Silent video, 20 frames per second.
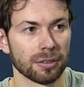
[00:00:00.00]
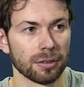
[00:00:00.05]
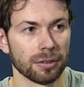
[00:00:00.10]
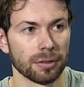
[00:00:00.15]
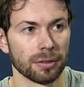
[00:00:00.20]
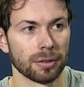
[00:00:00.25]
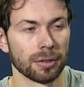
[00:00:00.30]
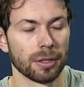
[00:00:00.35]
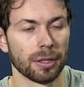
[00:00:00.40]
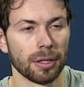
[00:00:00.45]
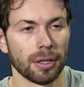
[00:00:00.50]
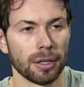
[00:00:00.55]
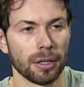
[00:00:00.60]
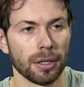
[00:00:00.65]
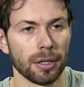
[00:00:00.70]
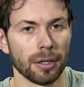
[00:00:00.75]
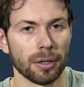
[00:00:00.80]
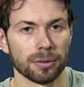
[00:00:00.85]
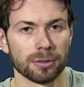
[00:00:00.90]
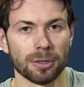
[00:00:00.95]
And,
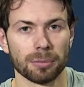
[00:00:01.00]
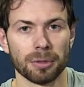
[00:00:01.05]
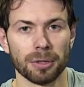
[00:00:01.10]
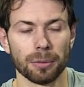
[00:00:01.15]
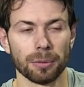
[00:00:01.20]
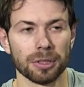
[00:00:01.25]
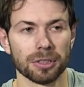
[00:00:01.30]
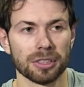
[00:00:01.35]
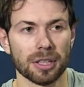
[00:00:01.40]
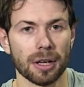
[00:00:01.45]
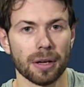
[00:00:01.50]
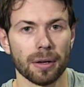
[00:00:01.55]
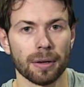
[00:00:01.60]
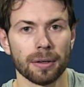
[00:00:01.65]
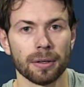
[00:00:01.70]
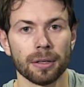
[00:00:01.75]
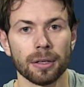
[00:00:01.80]
you know, something we just got